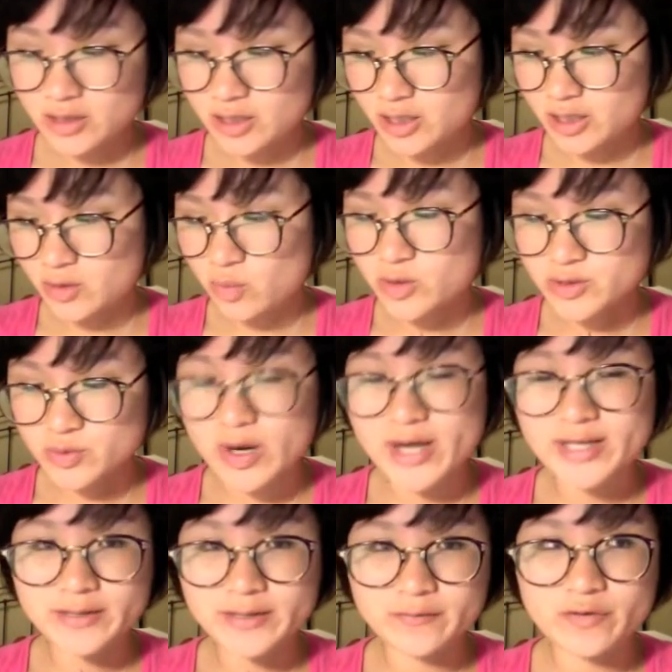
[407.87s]
He was
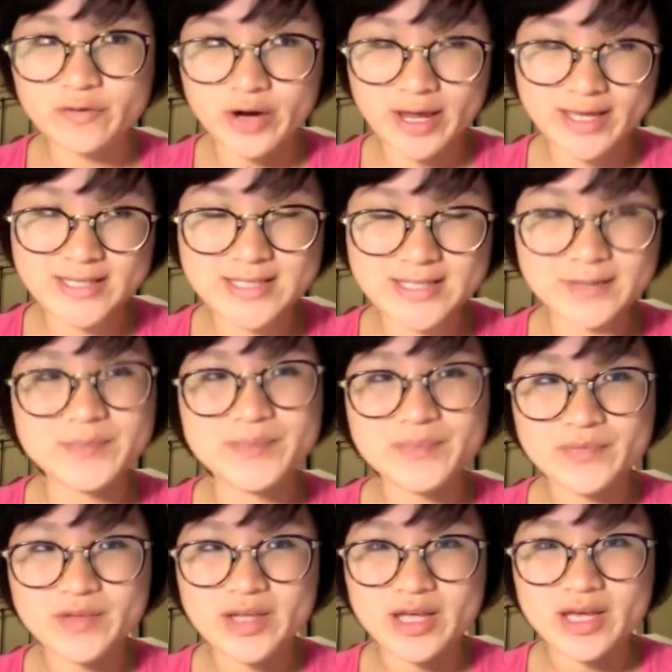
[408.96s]
writing for essay,
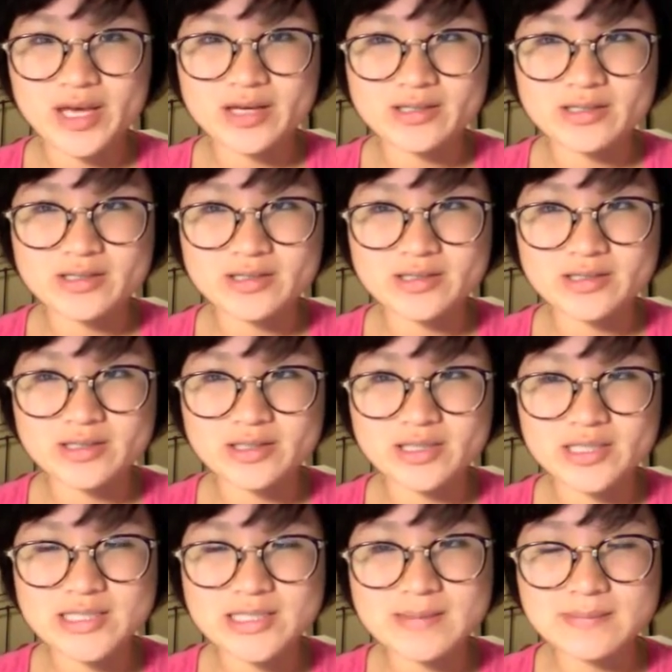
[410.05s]
and
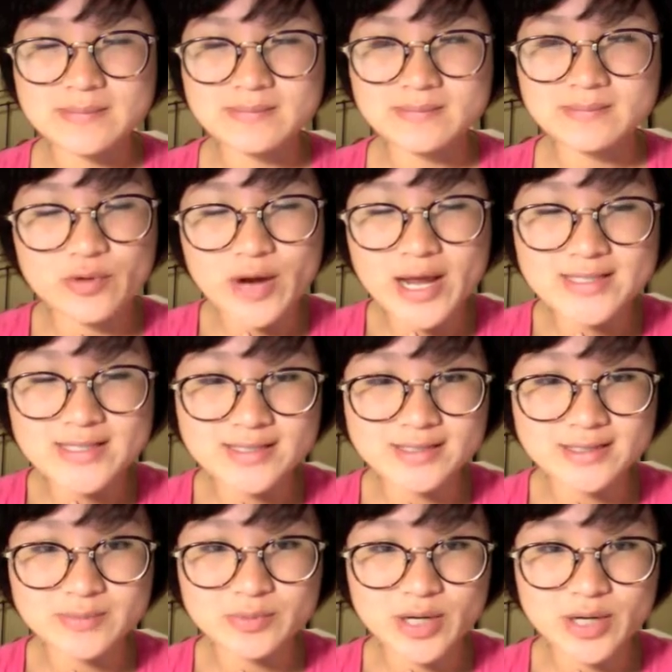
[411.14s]

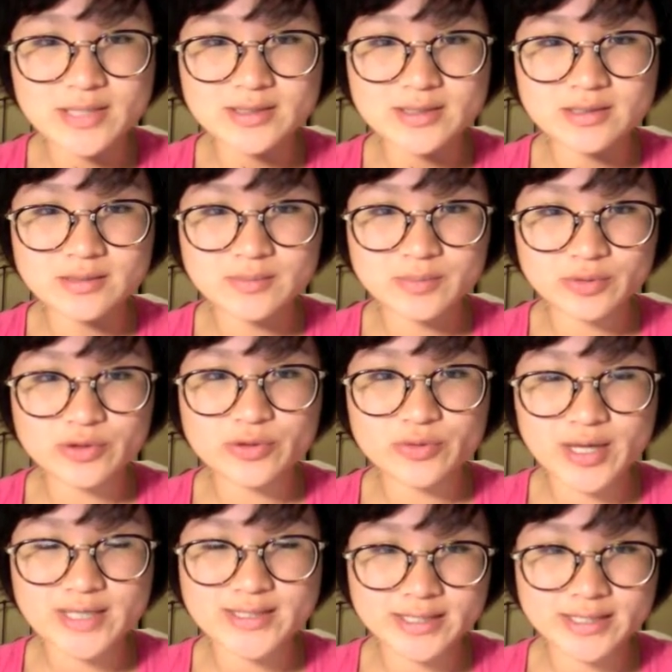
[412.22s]
present
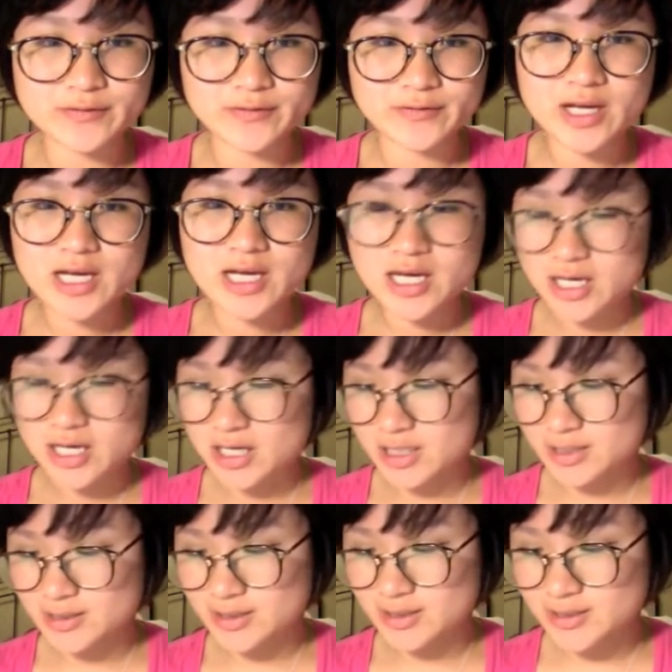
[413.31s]
progressive.
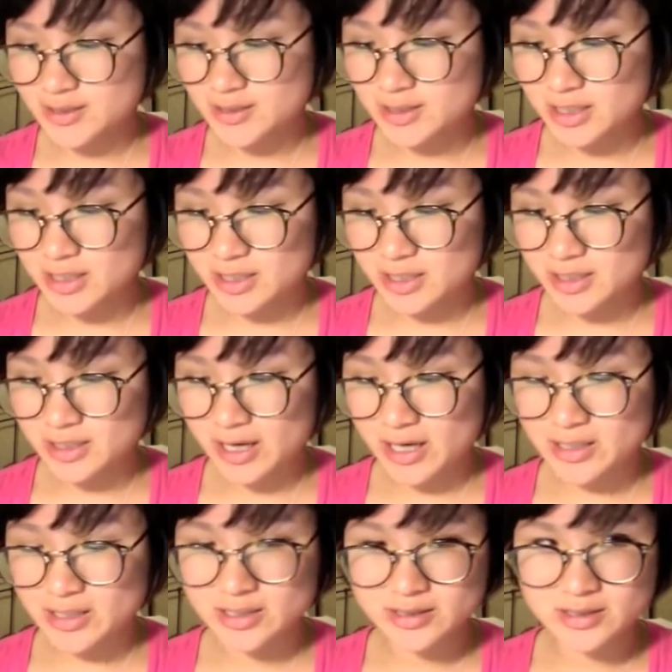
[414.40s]
This
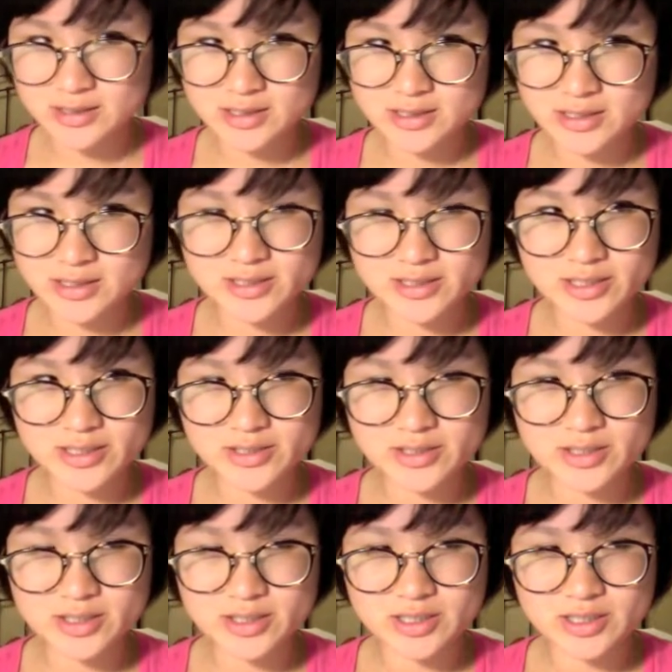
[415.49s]
is
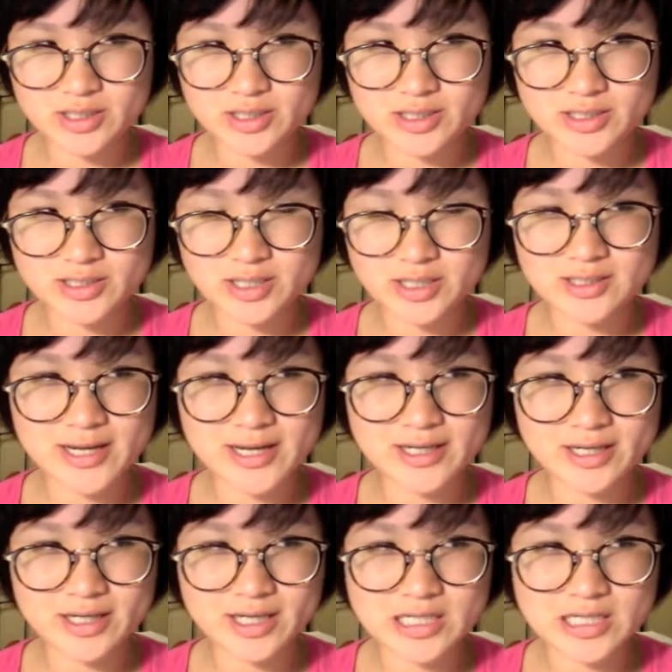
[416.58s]
sounds like
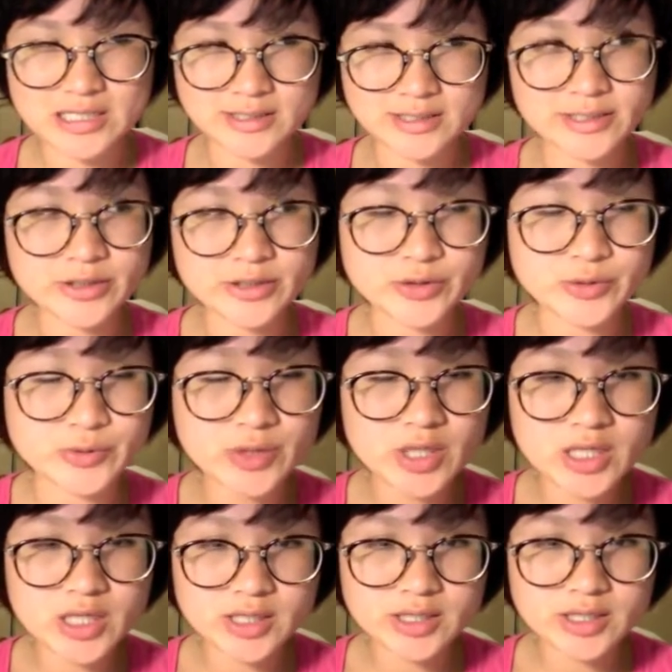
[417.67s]
a continue
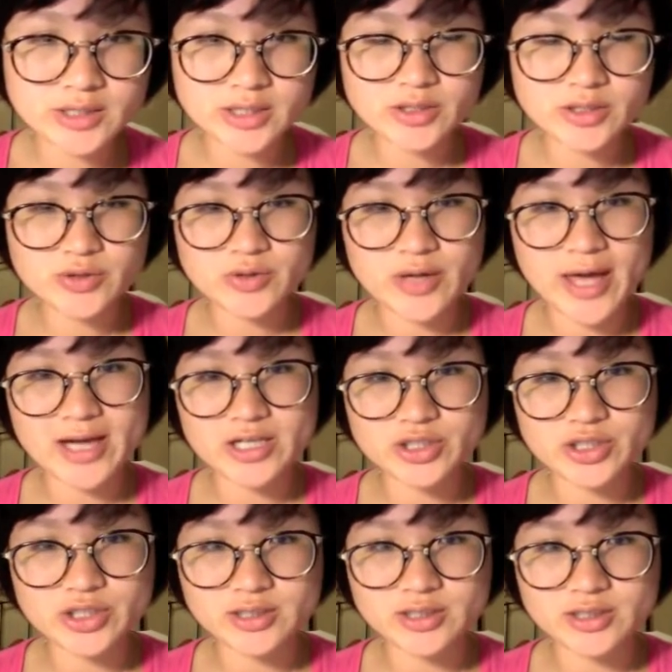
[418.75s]

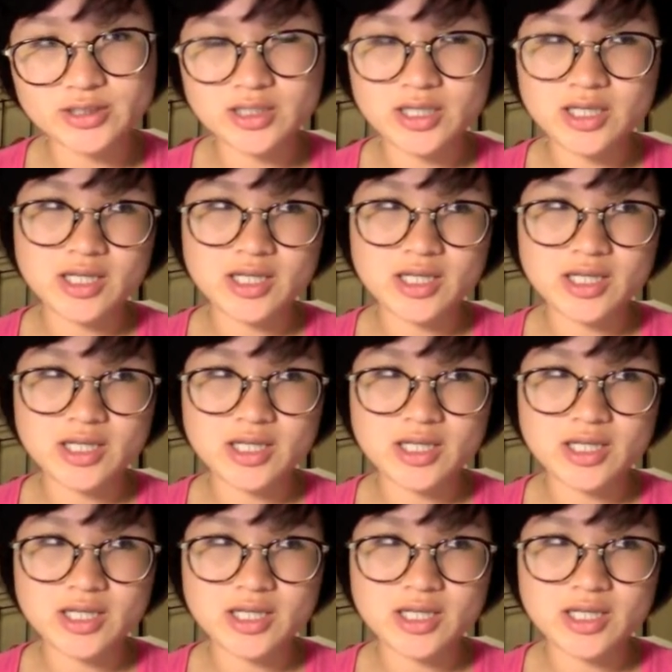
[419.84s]
action.